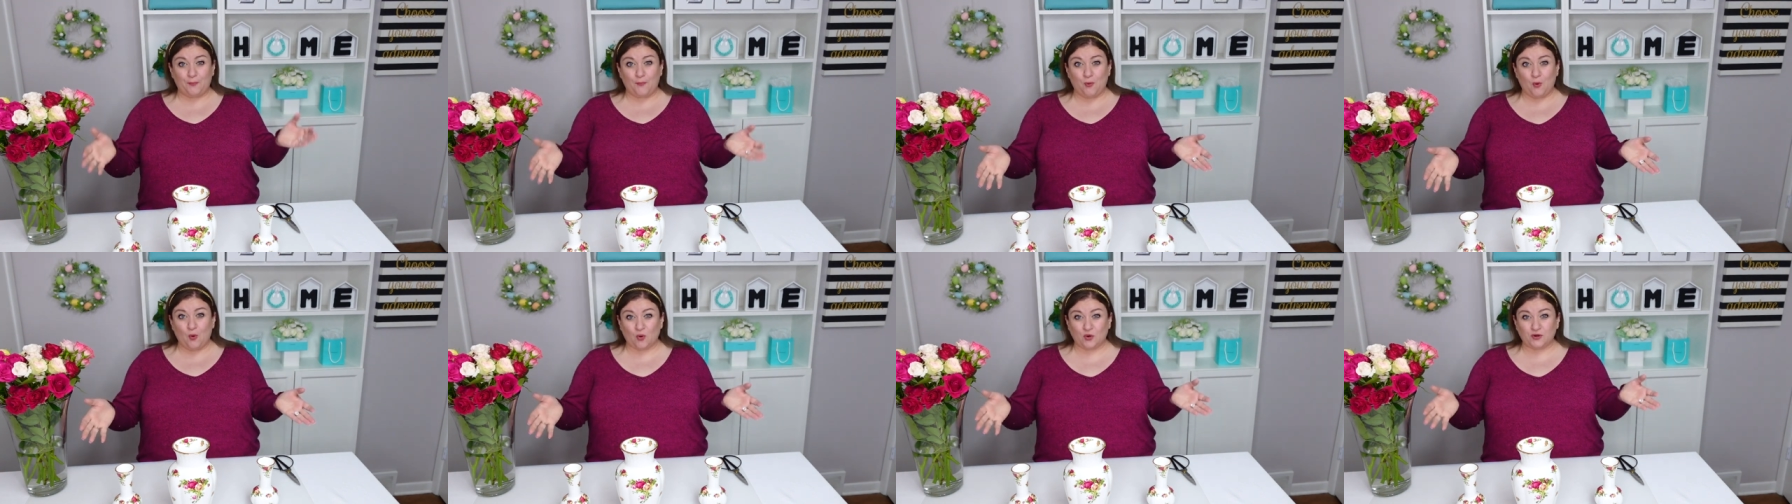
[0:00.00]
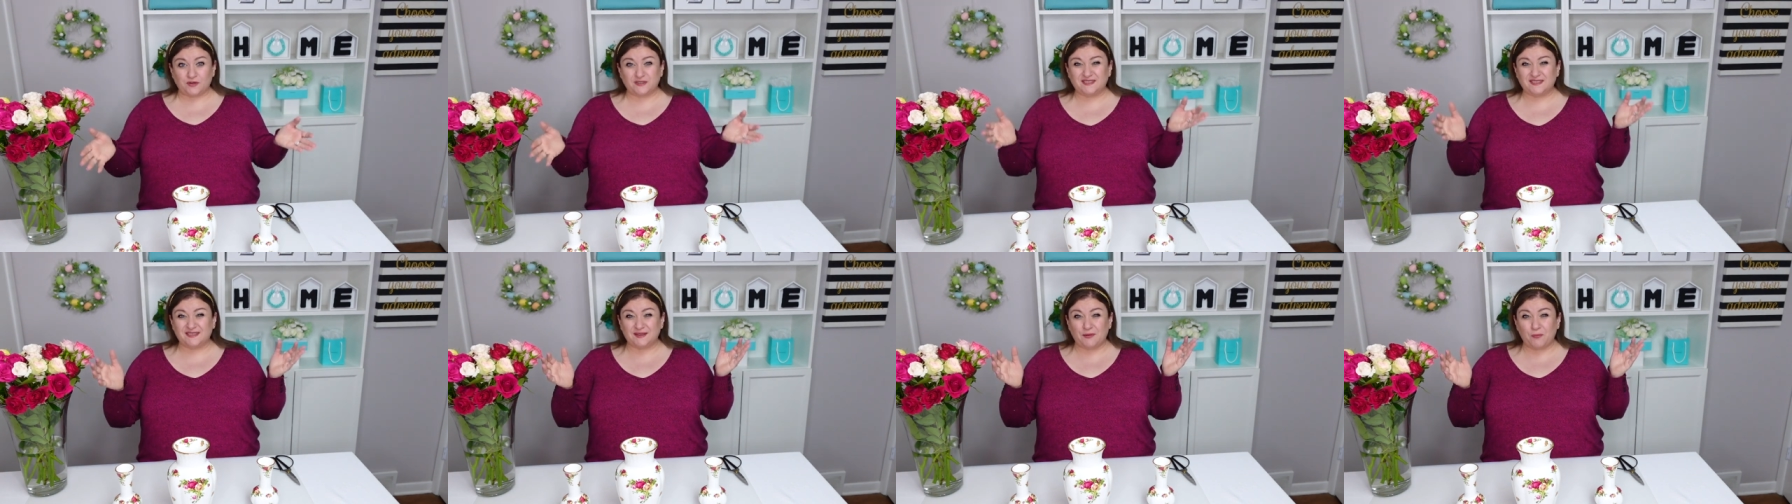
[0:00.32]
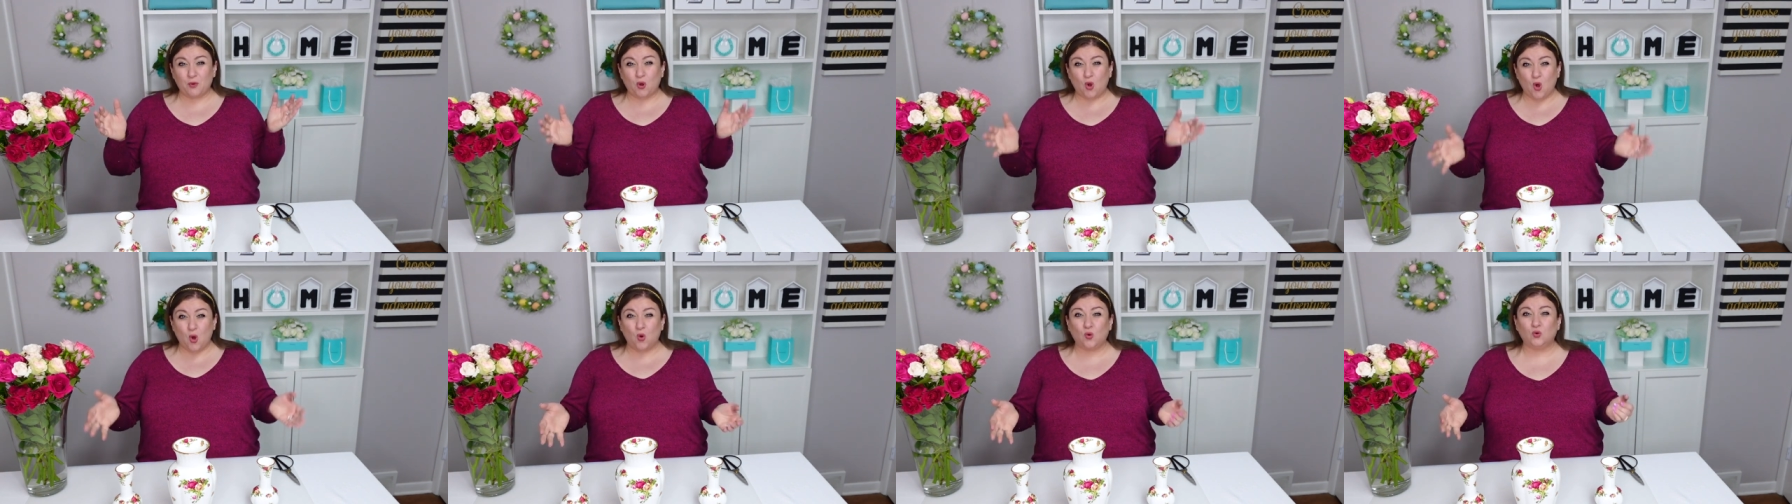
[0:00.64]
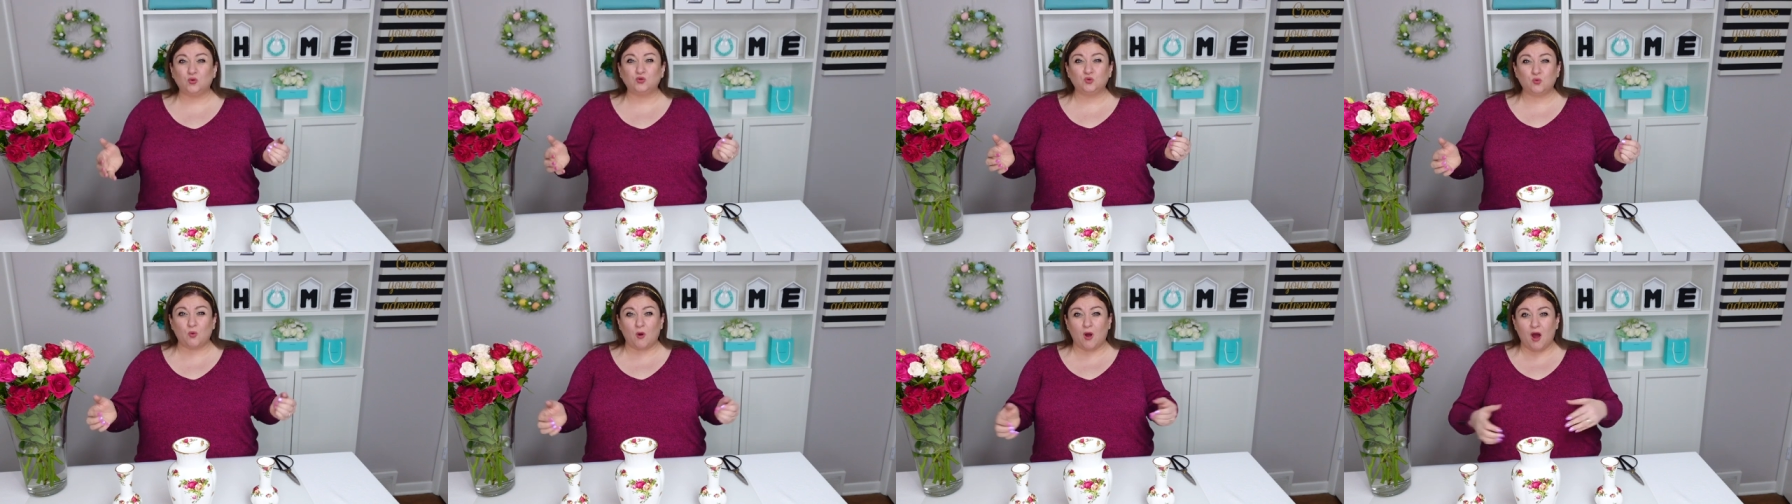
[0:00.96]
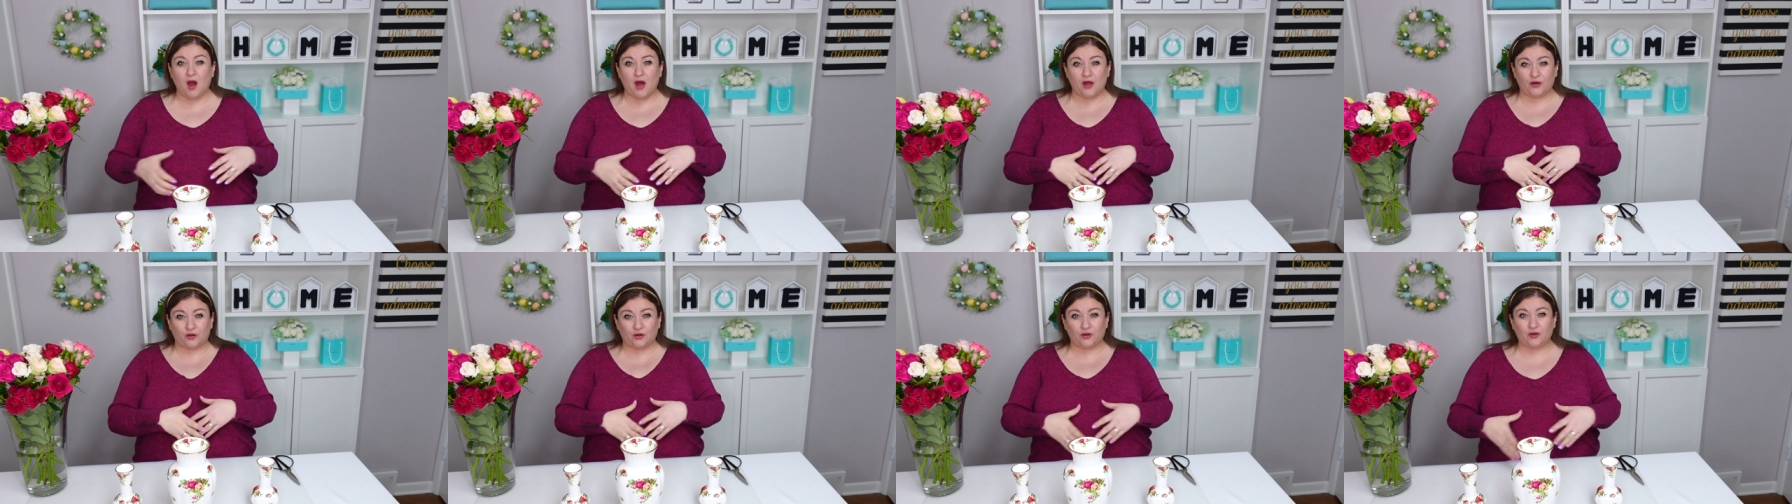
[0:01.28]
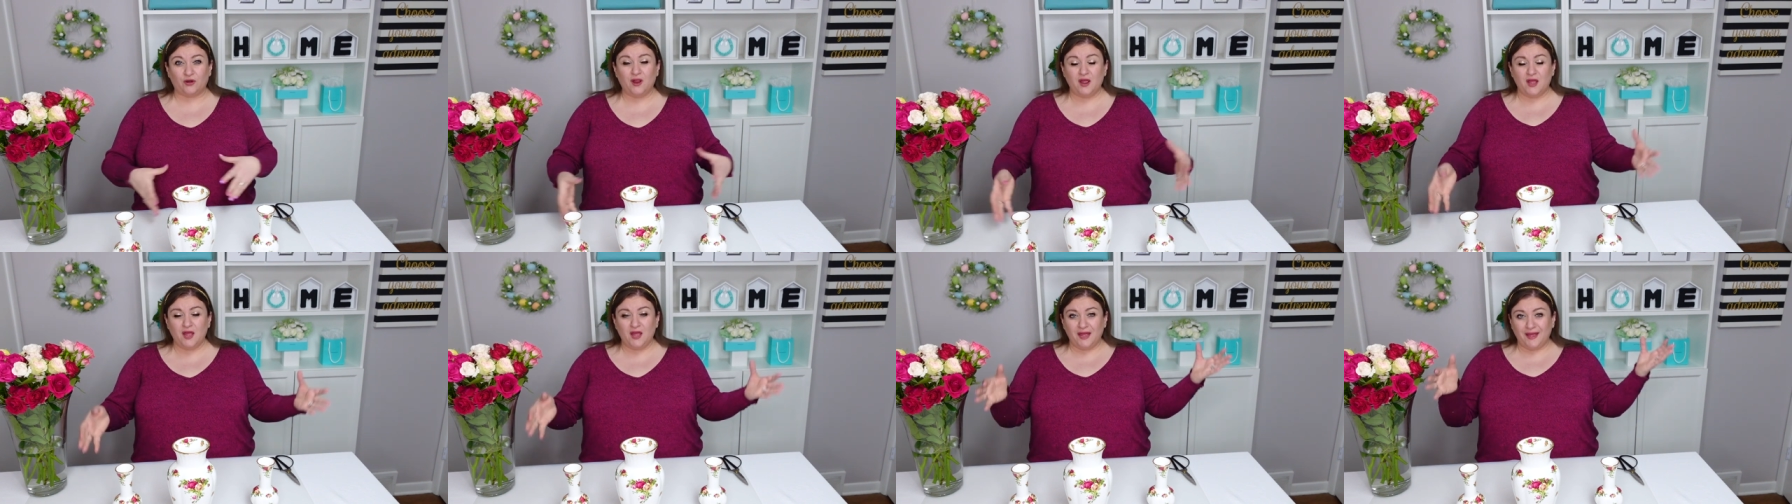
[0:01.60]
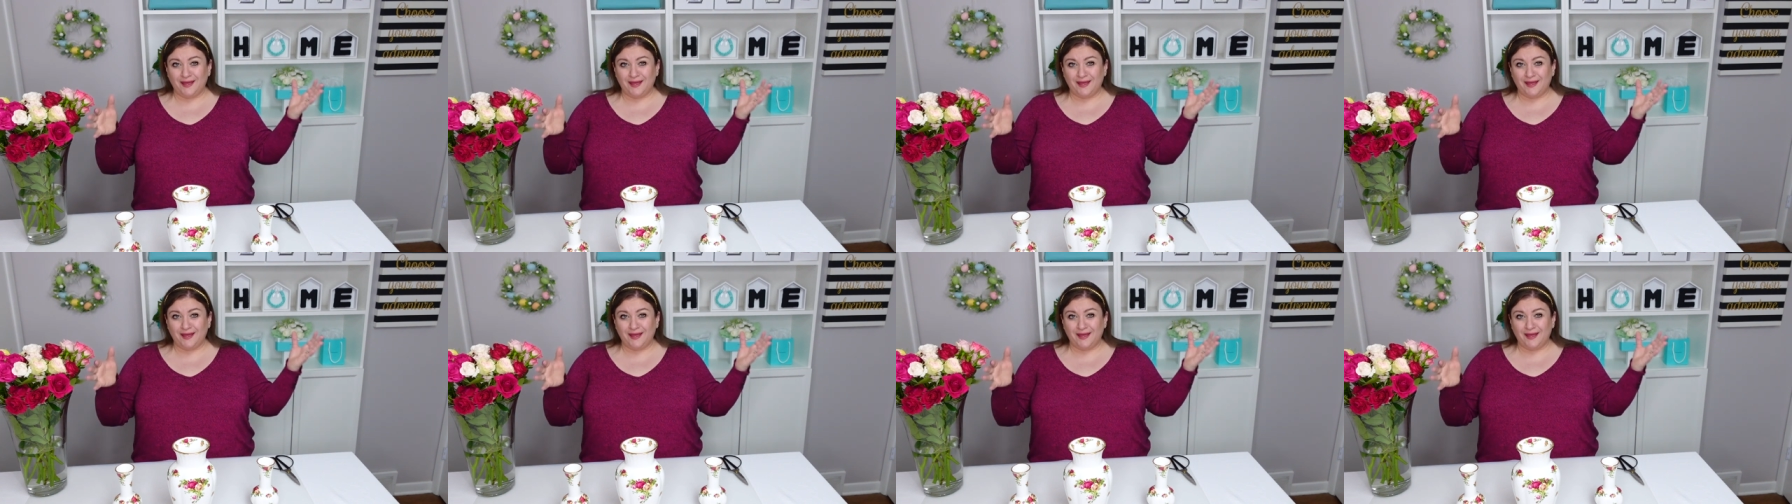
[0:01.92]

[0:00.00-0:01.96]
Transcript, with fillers: poured some cold water